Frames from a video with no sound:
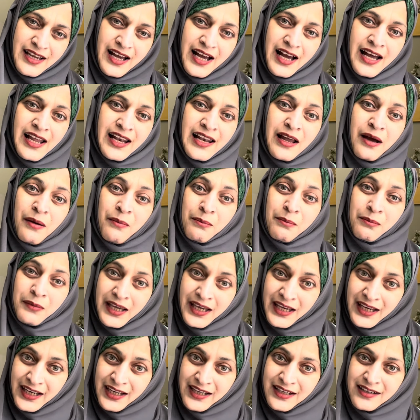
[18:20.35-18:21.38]
Allah
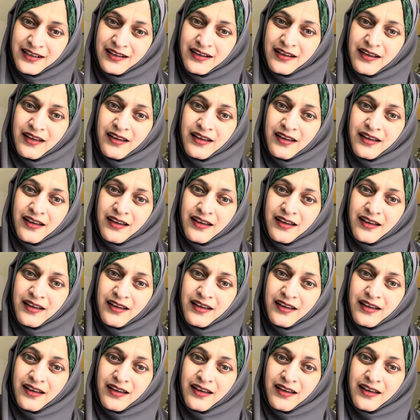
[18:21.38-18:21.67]
made